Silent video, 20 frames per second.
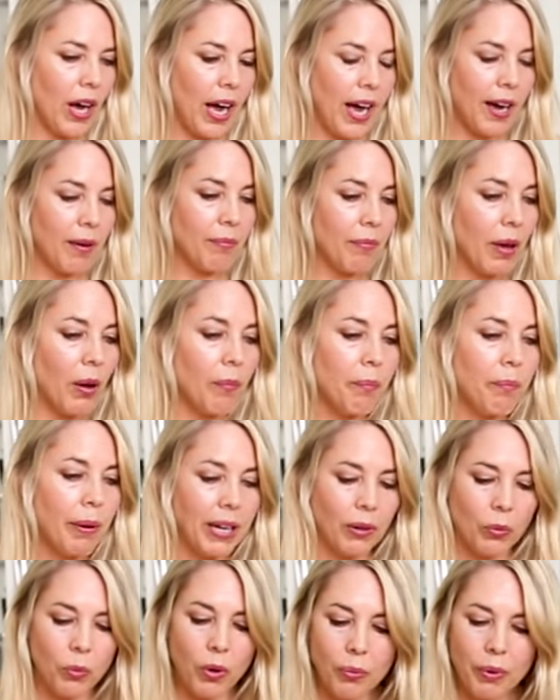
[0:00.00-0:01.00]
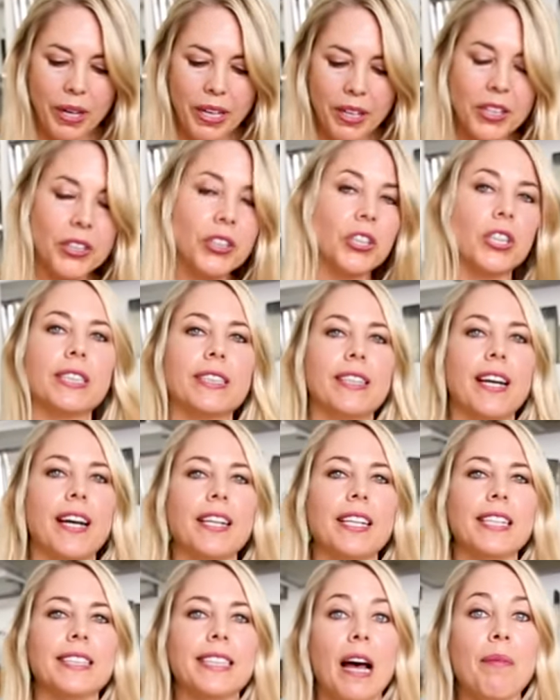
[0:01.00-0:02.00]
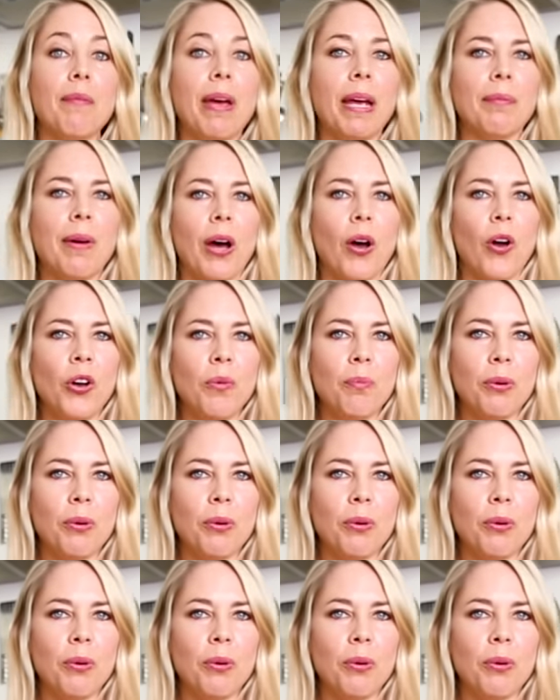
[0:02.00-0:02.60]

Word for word: Um, but what we're going to do today is I make my